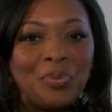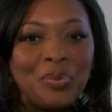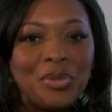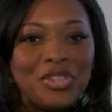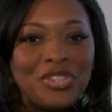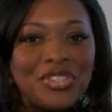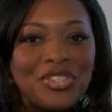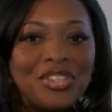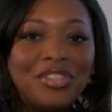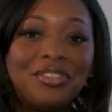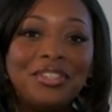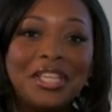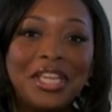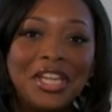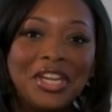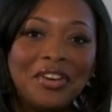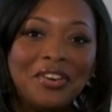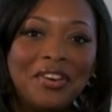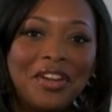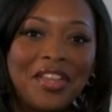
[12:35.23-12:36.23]
We're still
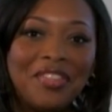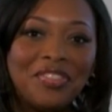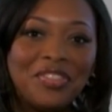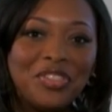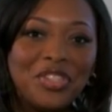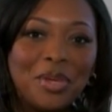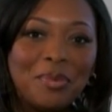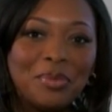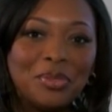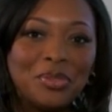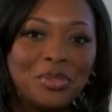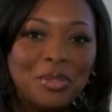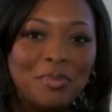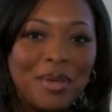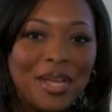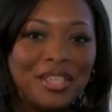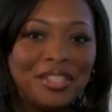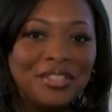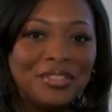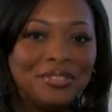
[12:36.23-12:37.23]
here at the DoubleTree
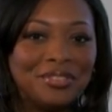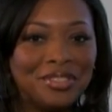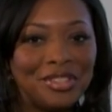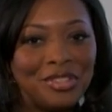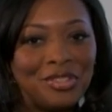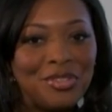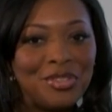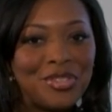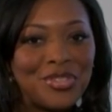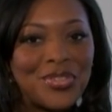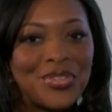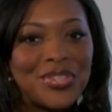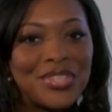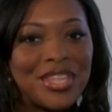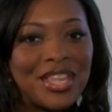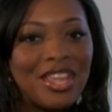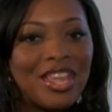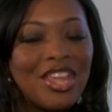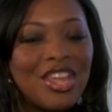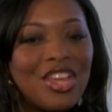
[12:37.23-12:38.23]
by Hilton in Crystal
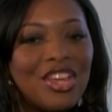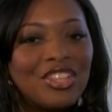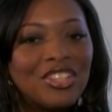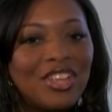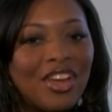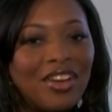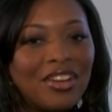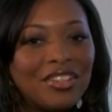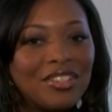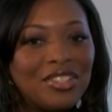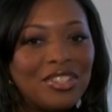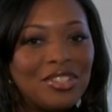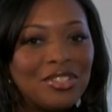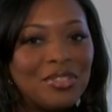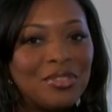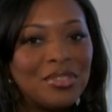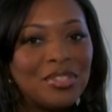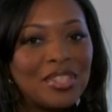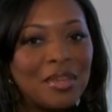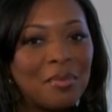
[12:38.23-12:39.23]
City, talking
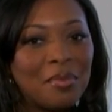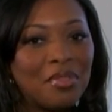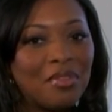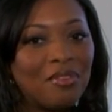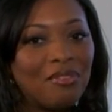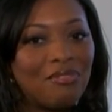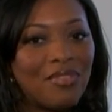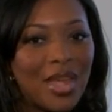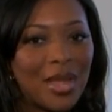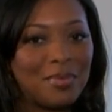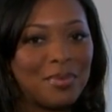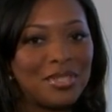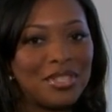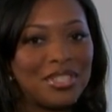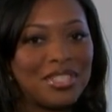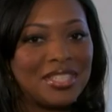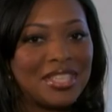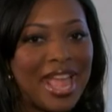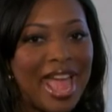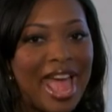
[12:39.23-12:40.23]
to some of their
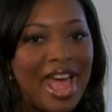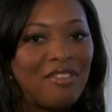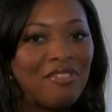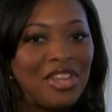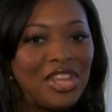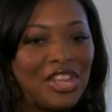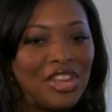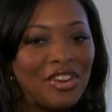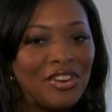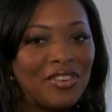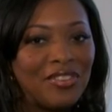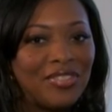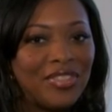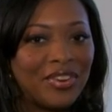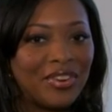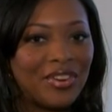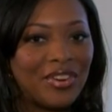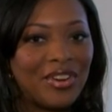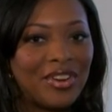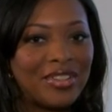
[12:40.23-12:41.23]
fabulous staff here
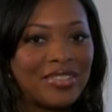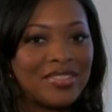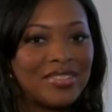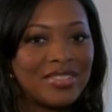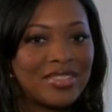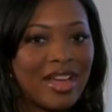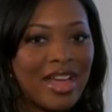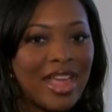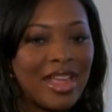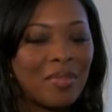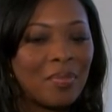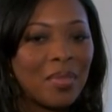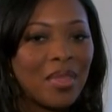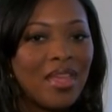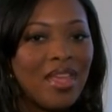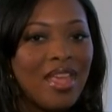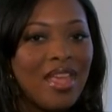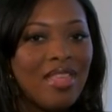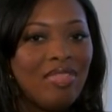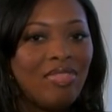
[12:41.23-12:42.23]
that are on site
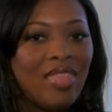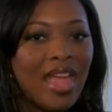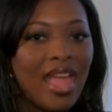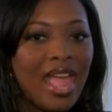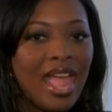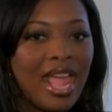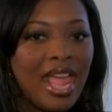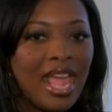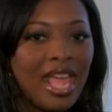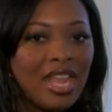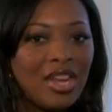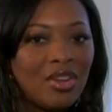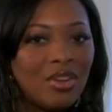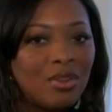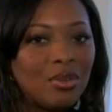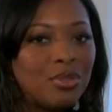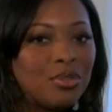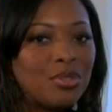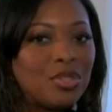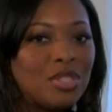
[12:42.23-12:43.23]
that
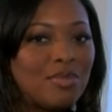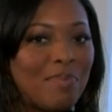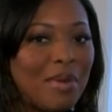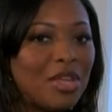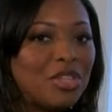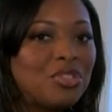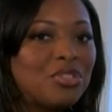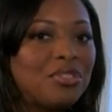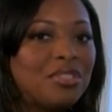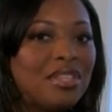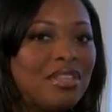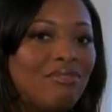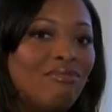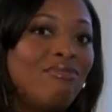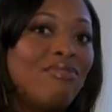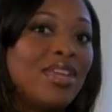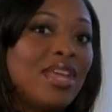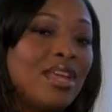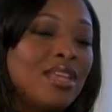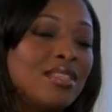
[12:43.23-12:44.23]
handles special
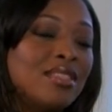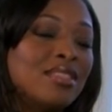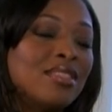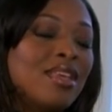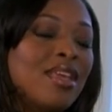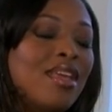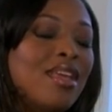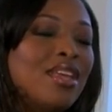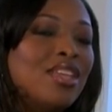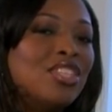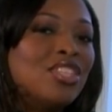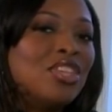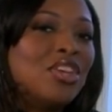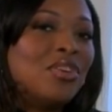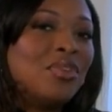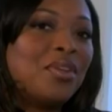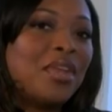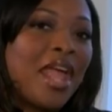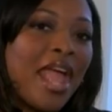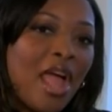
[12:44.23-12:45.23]
events.
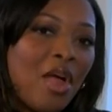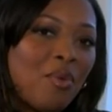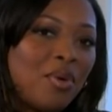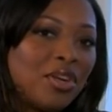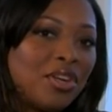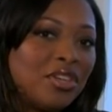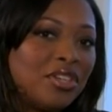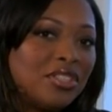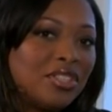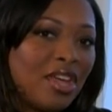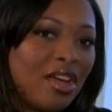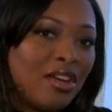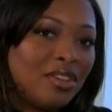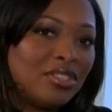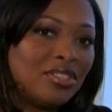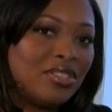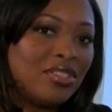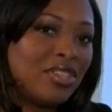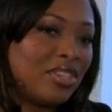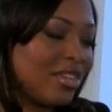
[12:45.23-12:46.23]
So now we're going to talk
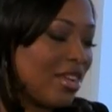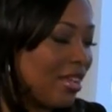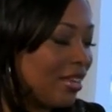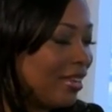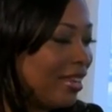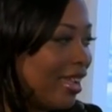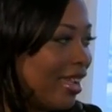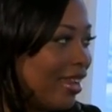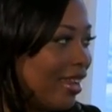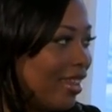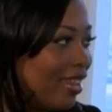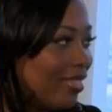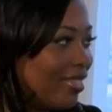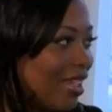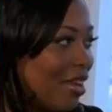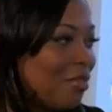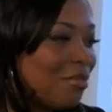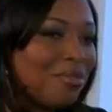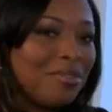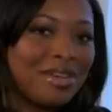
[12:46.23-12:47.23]
to the young lady
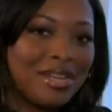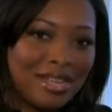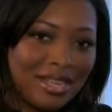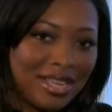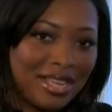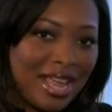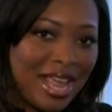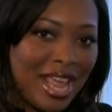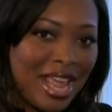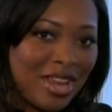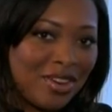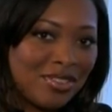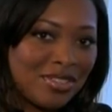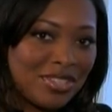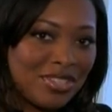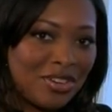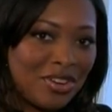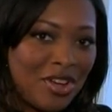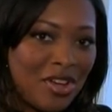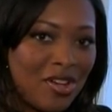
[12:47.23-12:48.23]
that really handles
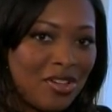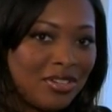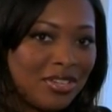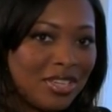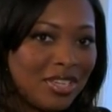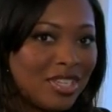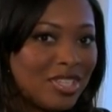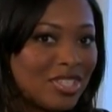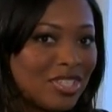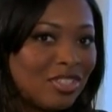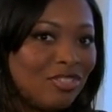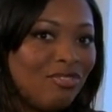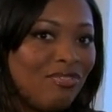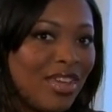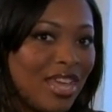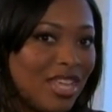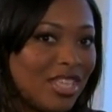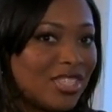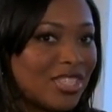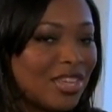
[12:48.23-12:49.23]
it all and is the
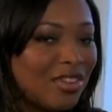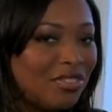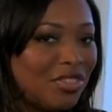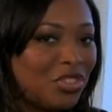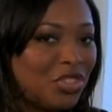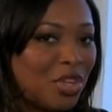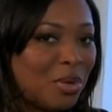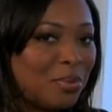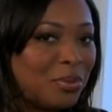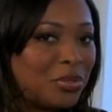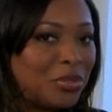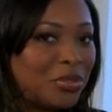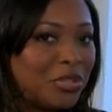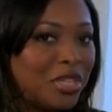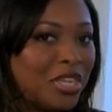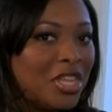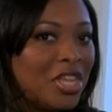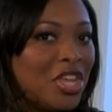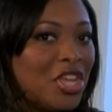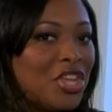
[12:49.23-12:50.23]
face of the
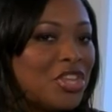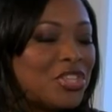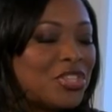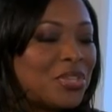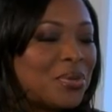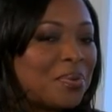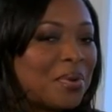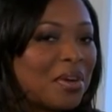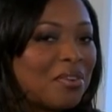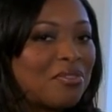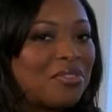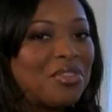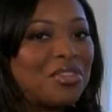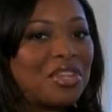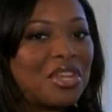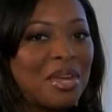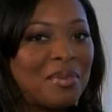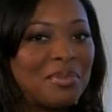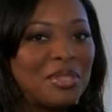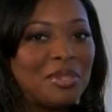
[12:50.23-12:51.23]
DoubleTree. So whenever you
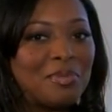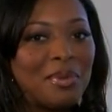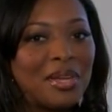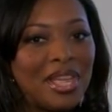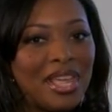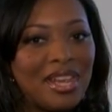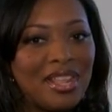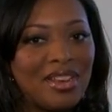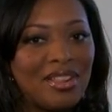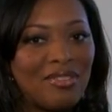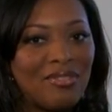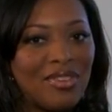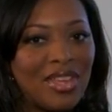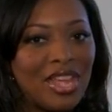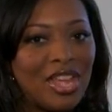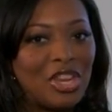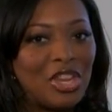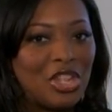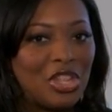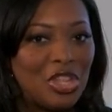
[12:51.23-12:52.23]
come to plan an
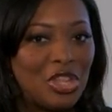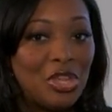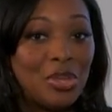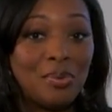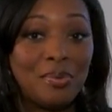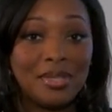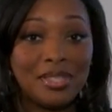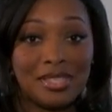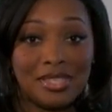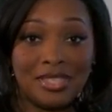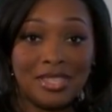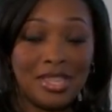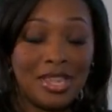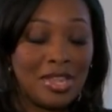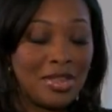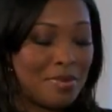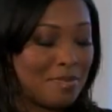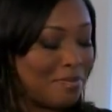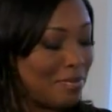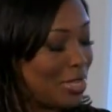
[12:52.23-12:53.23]
event, you would
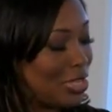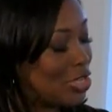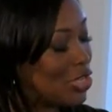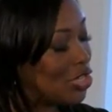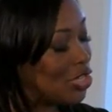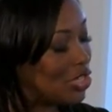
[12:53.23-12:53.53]
see Miss